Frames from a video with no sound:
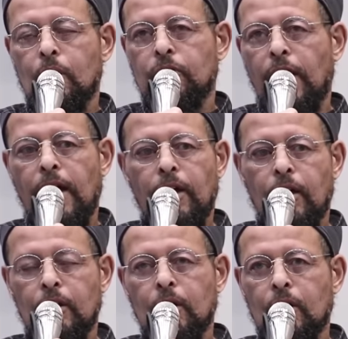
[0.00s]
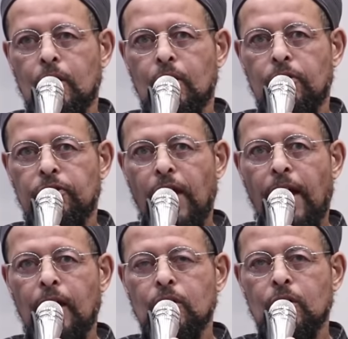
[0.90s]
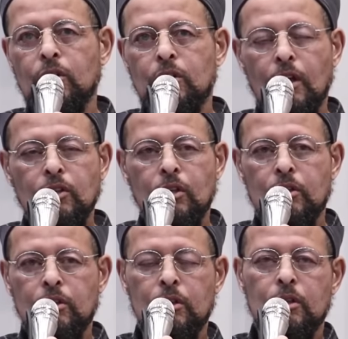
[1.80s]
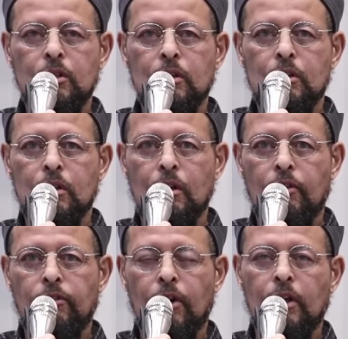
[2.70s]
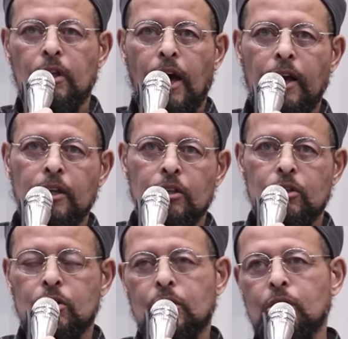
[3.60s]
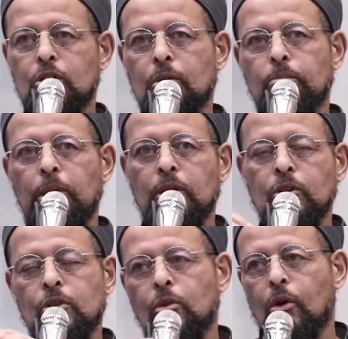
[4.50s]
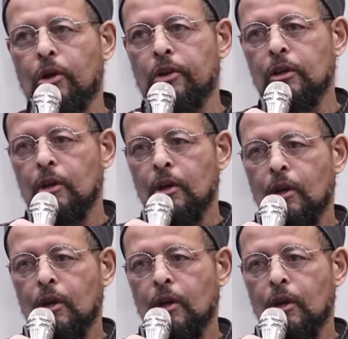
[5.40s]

that necessity of alliance isn't based on